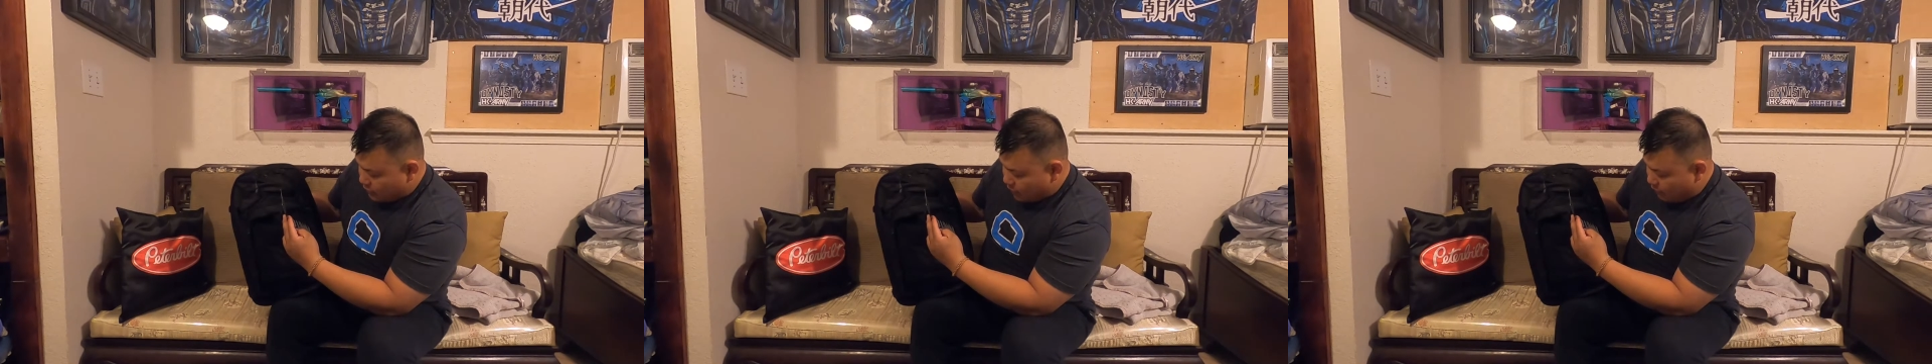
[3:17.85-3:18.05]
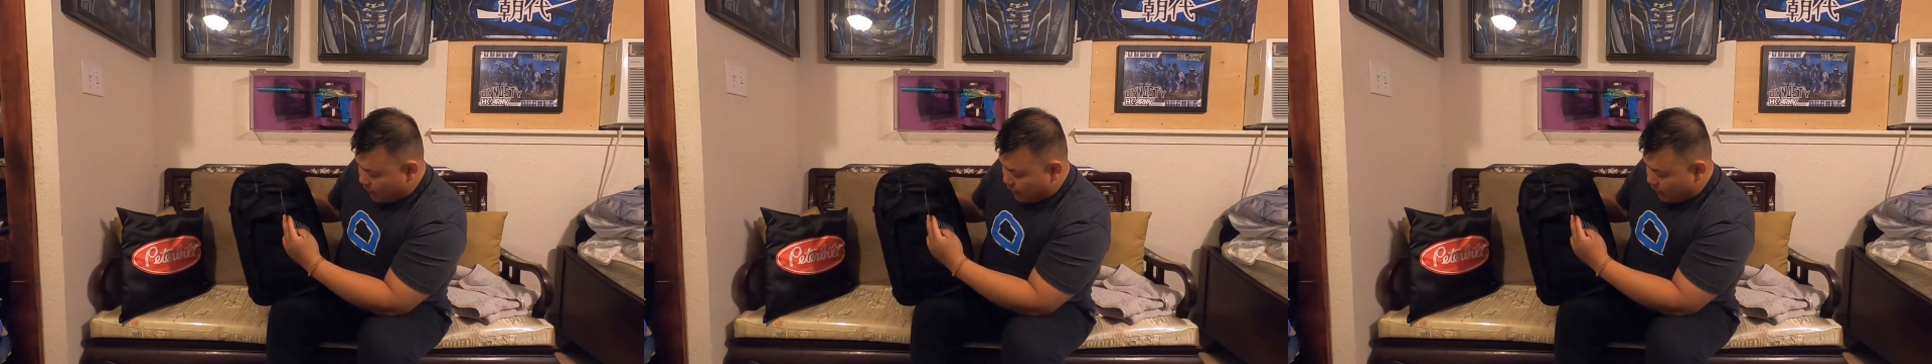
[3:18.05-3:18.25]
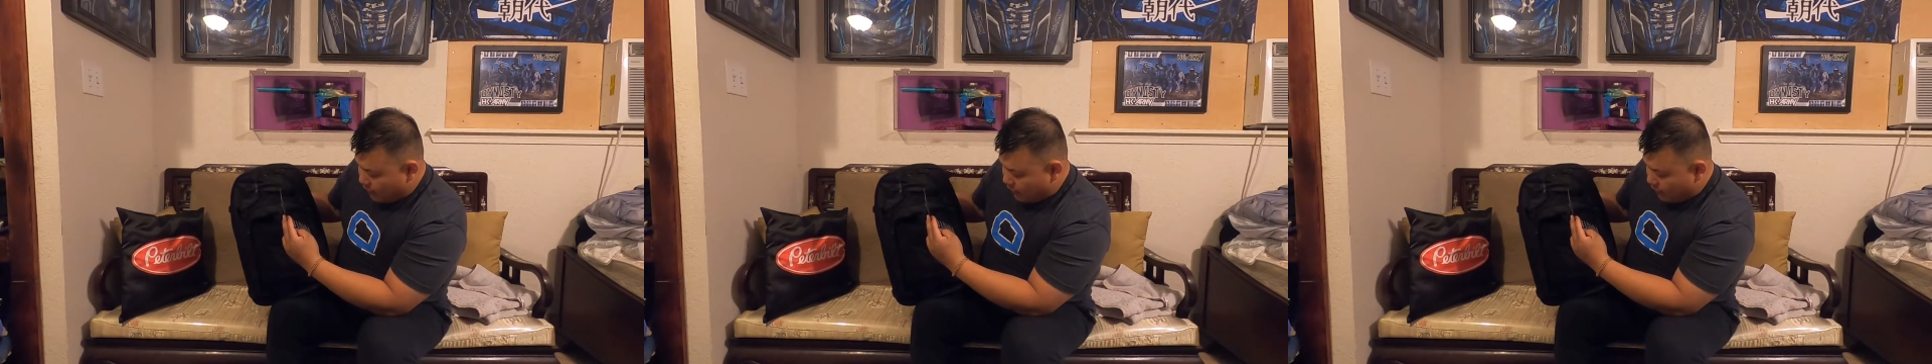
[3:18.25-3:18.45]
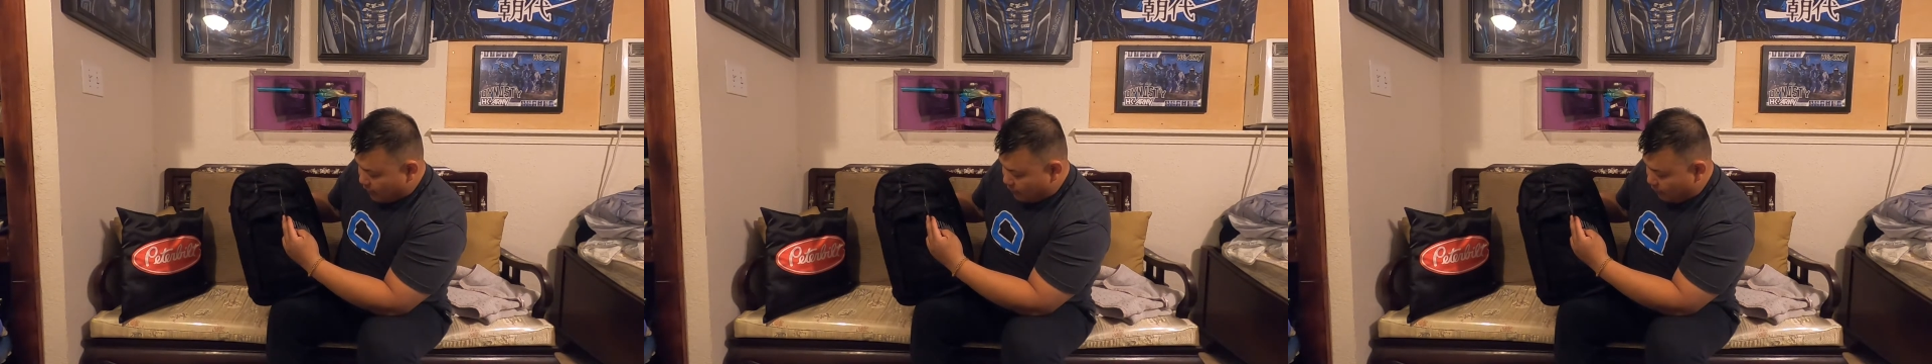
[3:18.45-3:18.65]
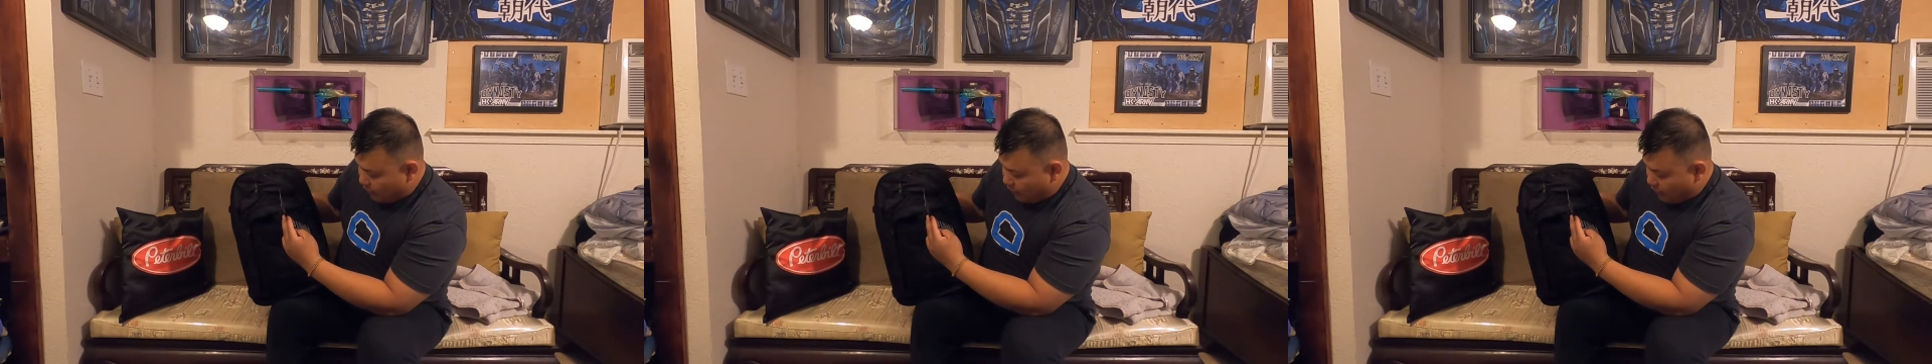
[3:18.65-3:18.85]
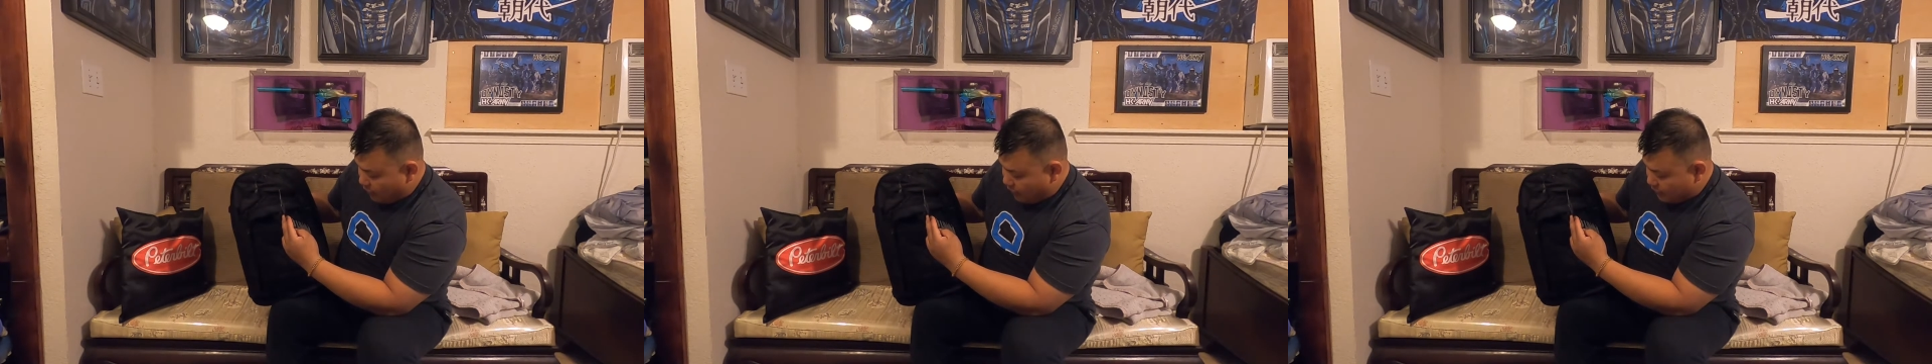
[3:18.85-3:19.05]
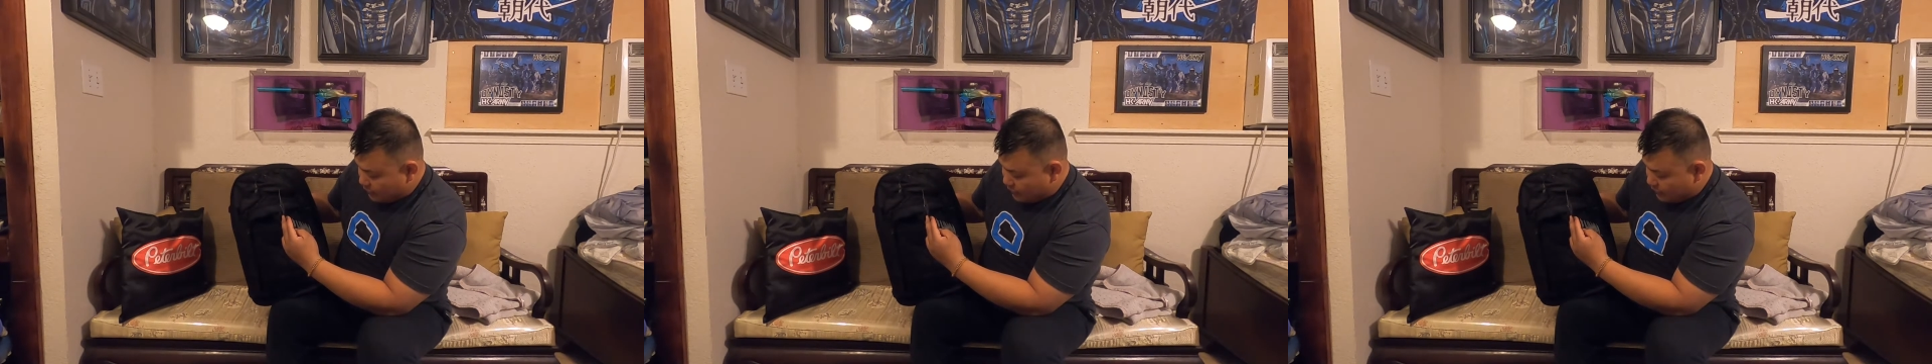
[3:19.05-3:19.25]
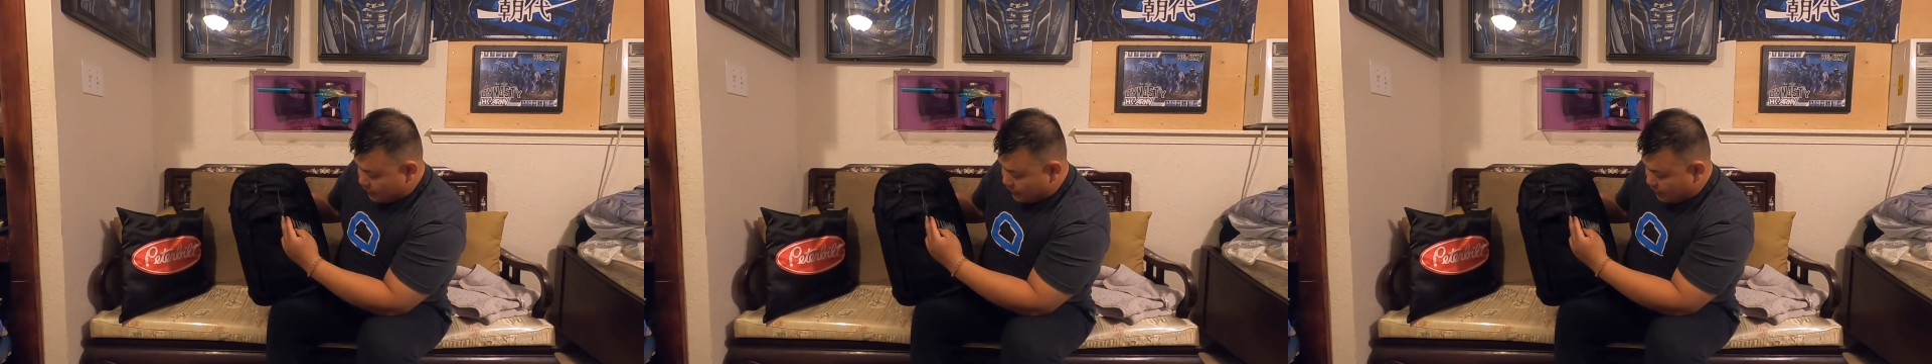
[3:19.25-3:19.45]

bag appearance,